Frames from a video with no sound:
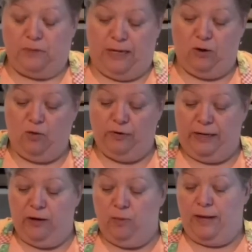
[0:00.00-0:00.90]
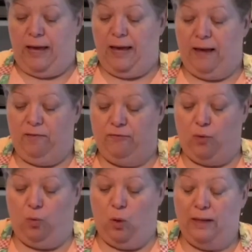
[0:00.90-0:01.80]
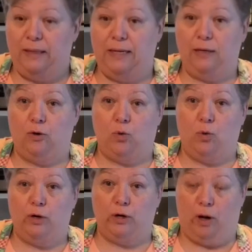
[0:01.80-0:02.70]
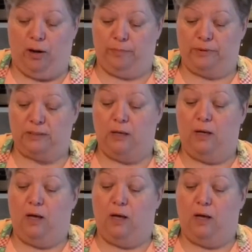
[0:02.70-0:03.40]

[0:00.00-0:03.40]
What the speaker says: And over here we have 1 1/4 cups